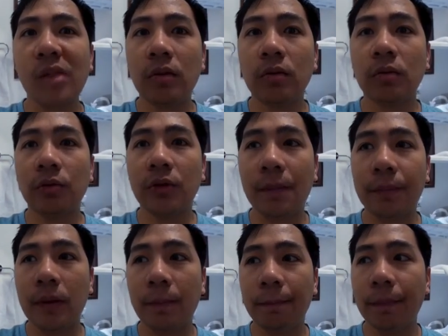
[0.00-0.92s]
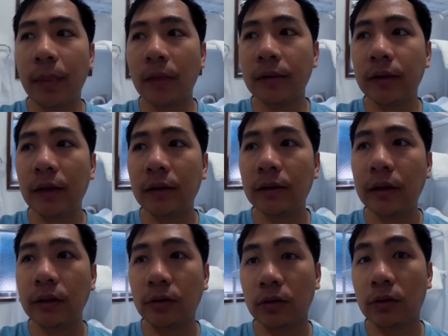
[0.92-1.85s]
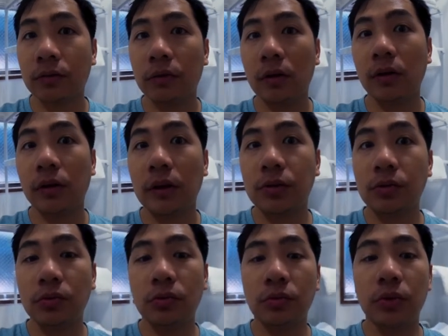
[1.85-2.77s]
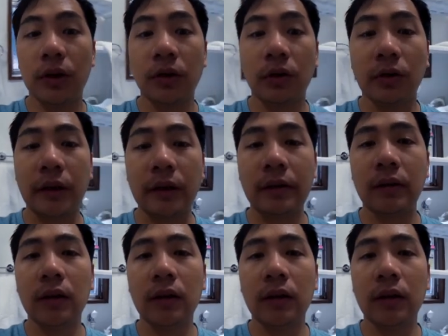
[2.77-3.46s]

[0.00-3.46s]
we'll wrap up, and then later I'll let you in on it.